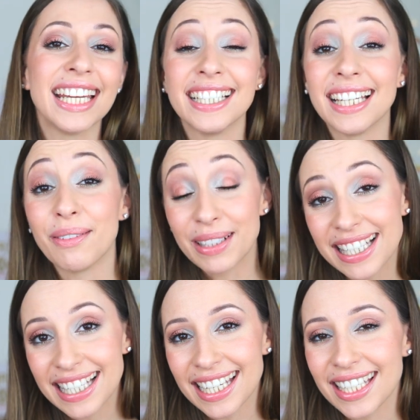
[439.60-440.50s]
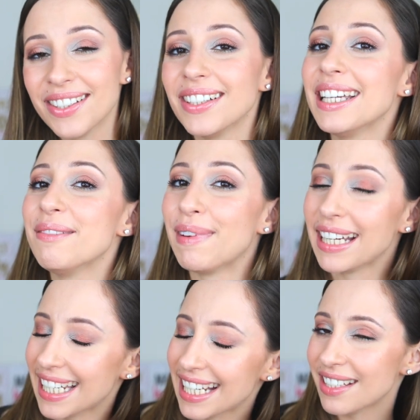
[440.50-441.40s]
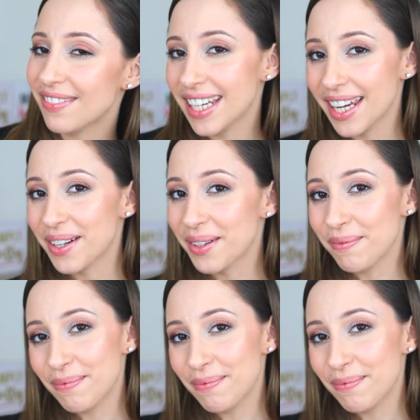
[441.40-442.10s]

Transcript: and I will see you in my next video.